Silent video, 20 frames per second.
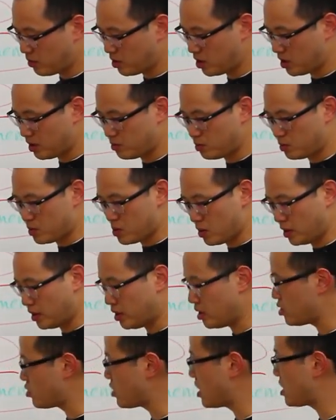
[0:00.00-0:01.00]
going to do a
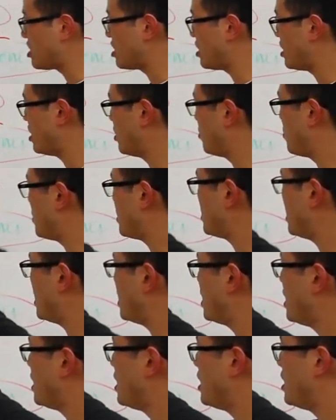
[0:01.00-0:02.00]
little stretching here, but say,
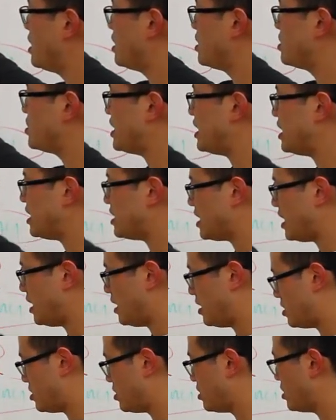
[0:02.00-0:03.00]
say it
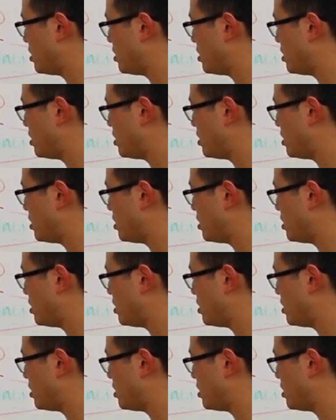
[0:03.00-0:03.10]
takes,